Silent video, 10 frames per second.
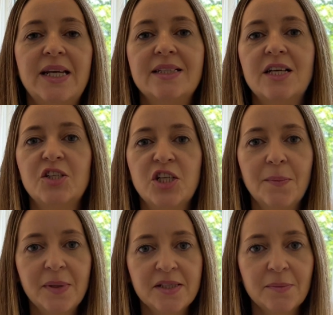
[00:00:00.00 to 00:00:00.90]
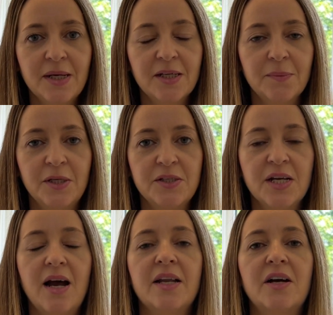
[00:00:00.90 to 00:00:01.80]
is jump into my computer
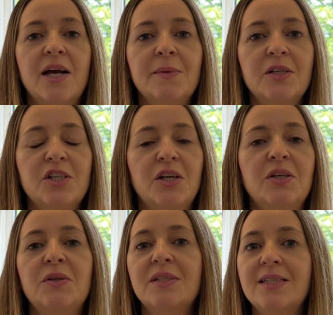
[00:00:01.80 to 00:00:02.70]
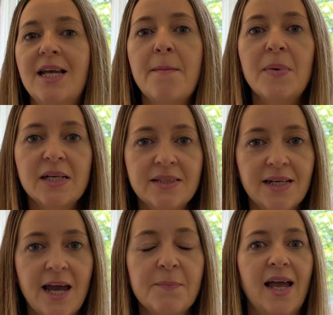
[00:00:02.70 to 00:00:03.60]
and I'm going to show you step by
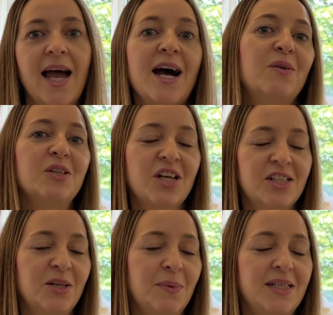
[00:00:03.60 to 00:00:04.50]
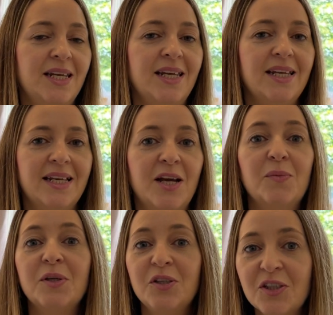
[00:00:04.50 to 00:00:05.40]
step how ChatGPT can help
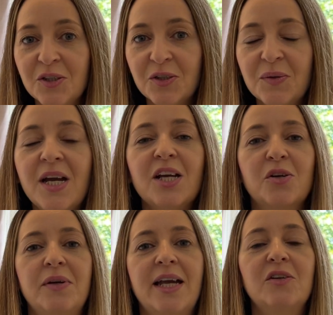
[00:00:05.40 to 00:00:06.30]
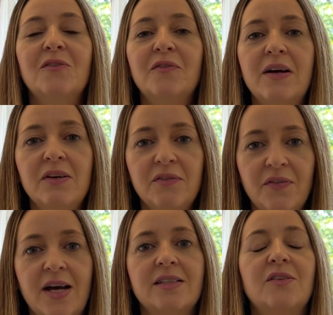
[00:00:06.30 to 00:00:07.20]
you create your very
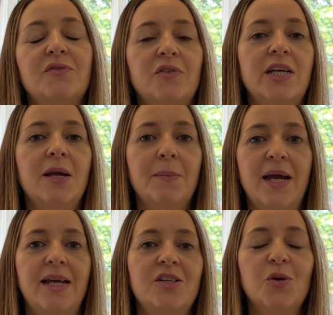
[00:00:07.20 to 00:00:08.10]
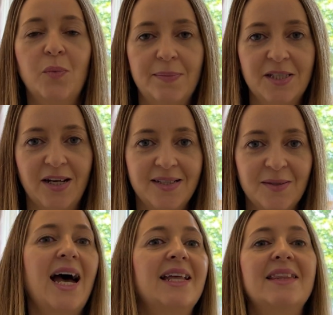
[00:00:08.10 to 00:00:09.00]
first free page website.
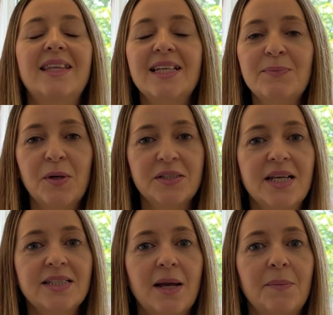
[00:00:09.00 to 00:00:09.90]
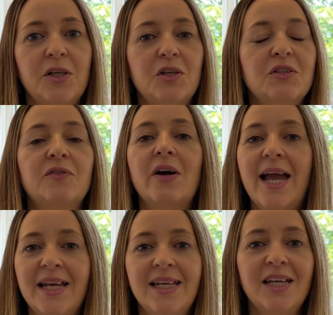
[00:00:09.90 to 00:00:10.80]
And this process can be used for
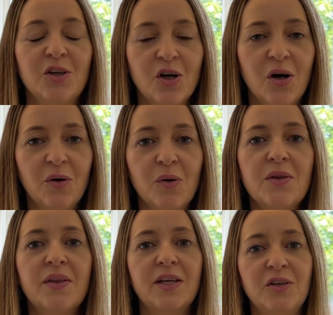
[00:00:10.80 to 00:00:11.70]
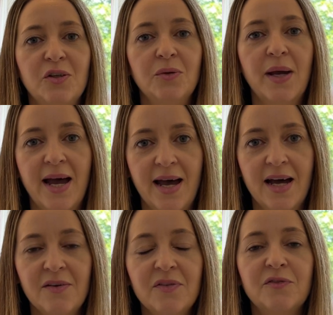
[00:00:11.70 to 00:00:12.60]
any goal that you
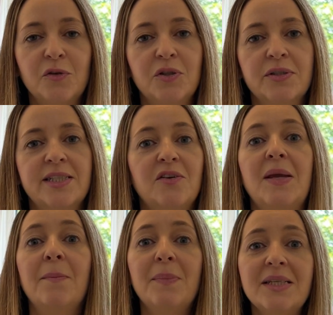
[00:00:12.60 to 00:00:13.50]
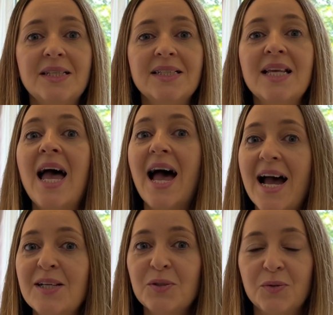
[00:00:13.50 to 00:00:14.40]
have for yourself in business
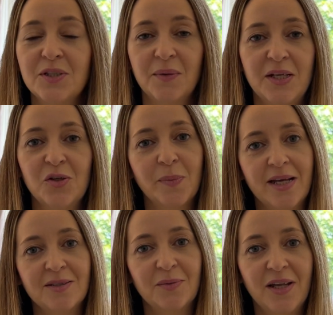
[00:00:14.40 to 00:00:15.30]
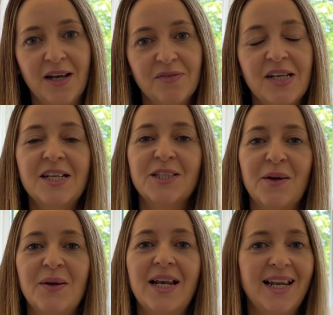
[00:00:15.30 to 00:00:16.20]
and also in your personal life.
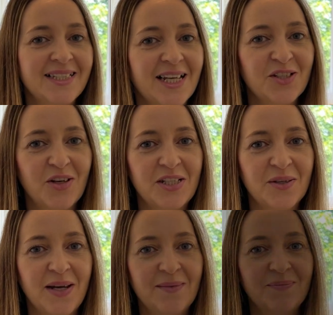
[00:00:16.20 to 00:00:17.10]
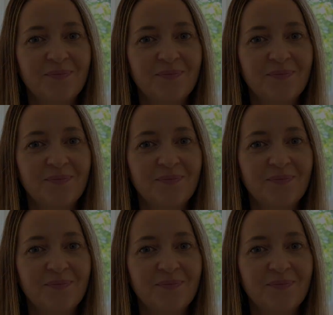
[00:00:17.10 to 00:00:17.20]
So let's get straight to it.